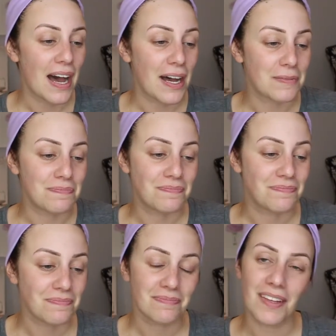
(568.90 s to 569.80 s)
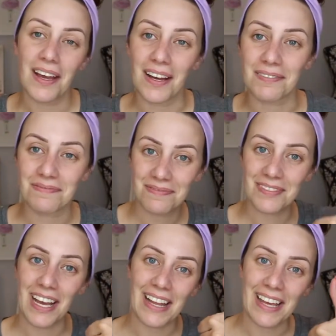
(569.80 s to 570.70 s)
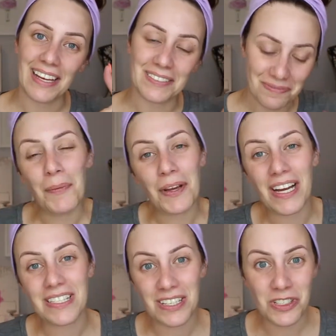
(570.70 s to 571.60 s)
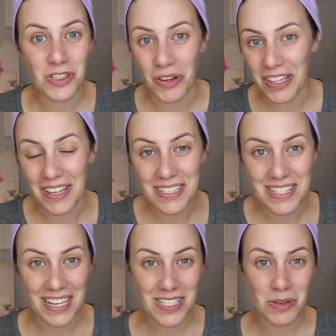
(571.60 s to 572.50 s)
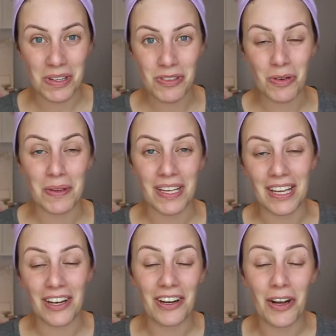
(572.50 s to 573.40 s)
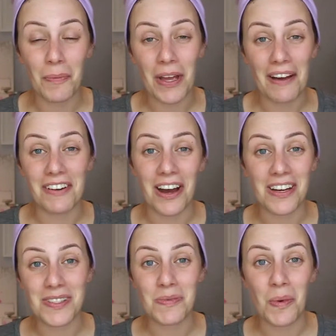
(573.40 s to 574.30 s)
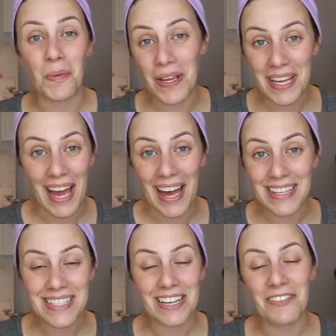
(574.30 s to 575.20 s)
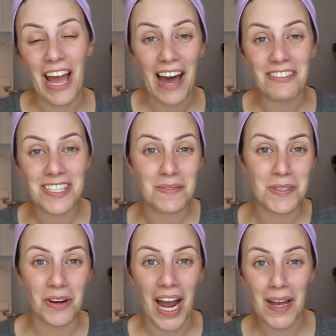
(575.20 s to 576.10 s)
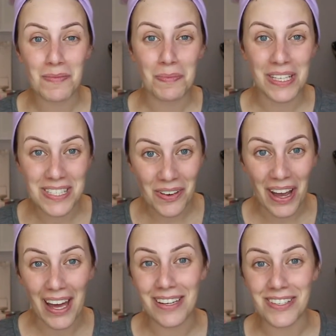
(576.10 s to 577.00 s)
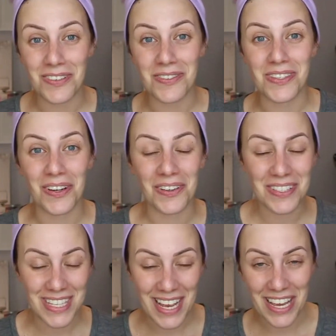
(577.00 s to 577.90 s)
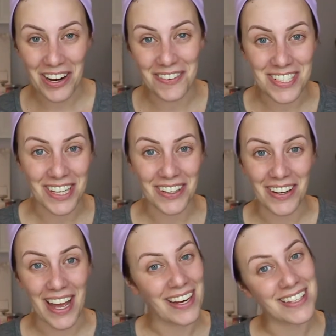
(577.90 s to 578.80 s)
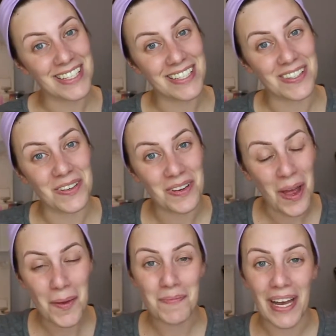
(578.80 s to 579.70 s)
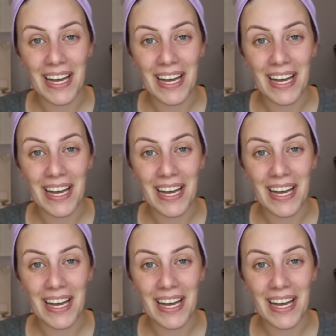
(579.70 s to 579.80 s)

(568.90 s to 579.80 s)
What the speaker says: Yeah, I like it. Hope you guys enjoyed this. Thanks so much for being here. Hope you have an awesome weekend. If you haven't subscribed, please go ahead and do so. Take care of each other, and I'll see you soon. Bye,